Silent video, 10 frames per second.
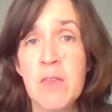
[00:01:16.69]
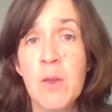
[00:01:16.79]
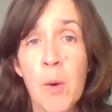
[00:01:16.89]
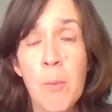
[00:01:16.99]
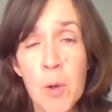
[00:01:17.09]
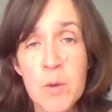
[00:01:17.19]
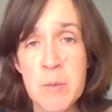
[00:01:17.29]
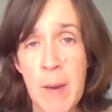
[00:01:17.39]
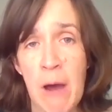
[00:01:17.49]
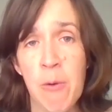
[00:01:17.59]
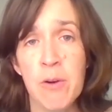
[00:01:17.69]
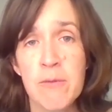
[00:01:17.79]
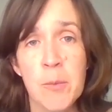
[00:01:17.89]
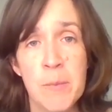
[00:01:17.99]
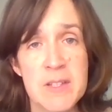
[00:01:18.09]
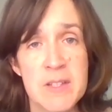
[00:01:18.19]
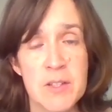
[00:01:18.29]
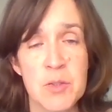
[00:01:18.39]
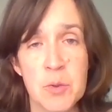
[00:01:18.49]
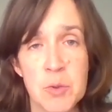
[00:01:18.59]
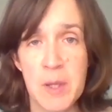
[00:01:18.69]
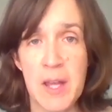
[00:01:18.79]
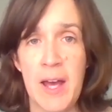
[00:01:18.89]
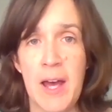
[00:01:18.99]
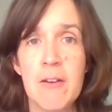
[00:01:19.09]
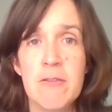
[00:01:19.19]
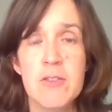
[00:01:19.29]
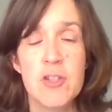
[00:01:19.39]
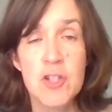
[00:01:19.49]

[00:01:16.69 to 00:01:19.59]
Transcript: the most powerful business tool we have,